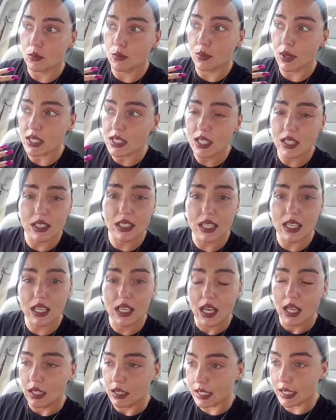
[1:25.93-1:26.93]
basically
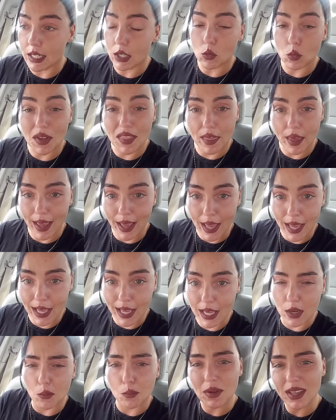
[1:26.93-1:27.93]
leading with
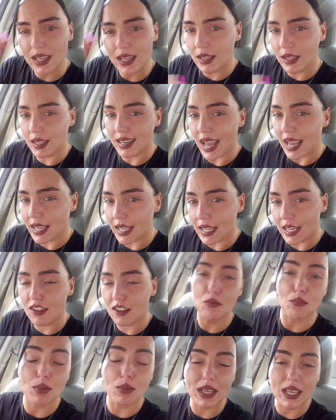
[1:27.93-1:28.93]
hate, being
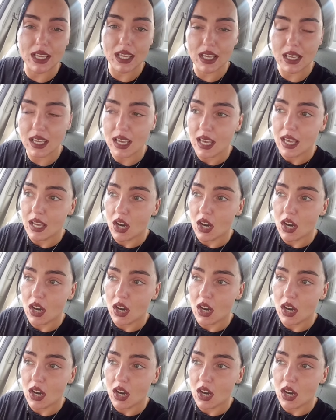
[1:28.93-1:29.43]
negative, being